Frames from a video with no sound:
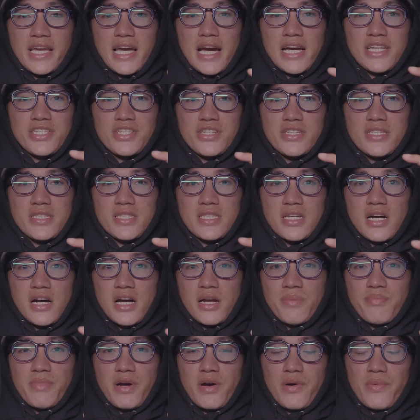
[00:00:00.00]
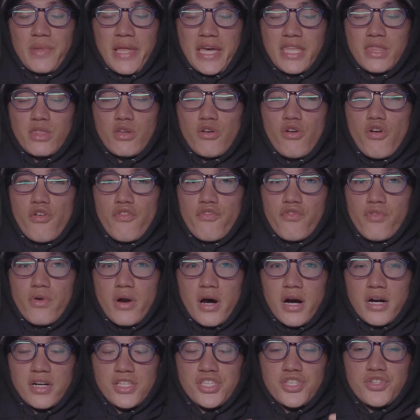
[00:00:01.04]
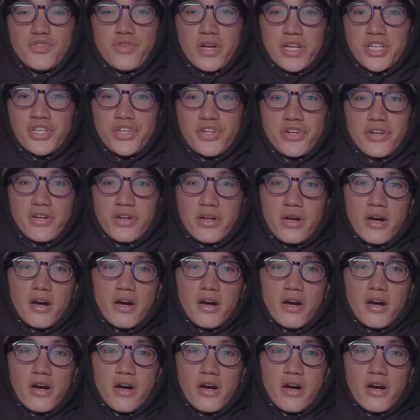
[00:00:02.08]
I just talk about like the overall structure